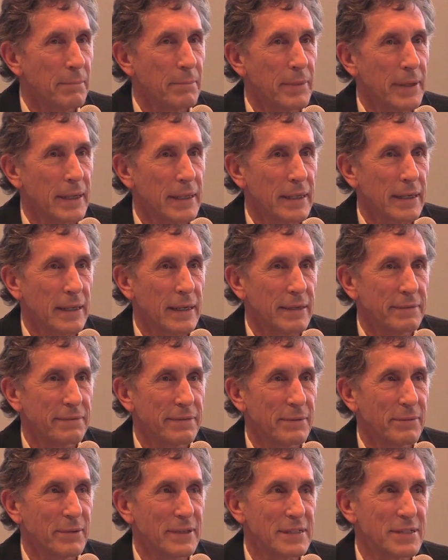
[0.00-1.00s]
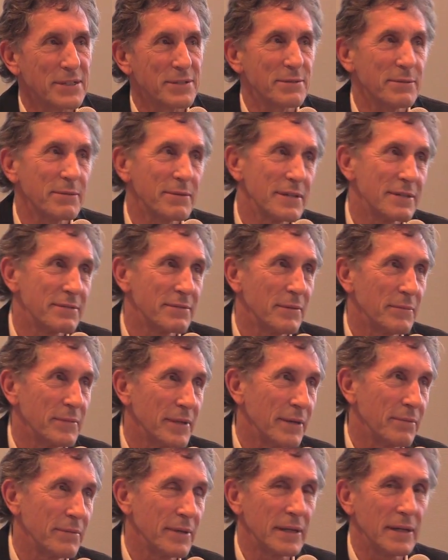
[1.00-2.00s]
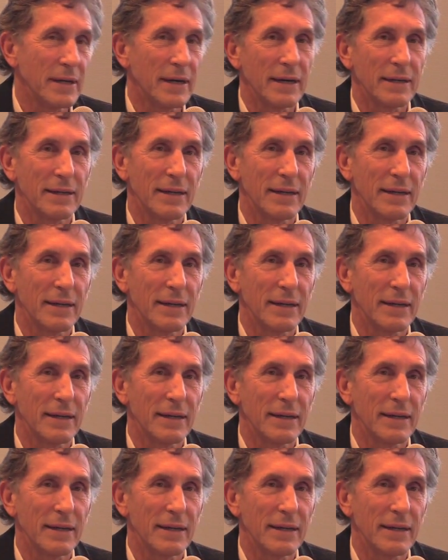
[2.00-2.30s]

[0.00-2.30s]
But if you want stories from Rina,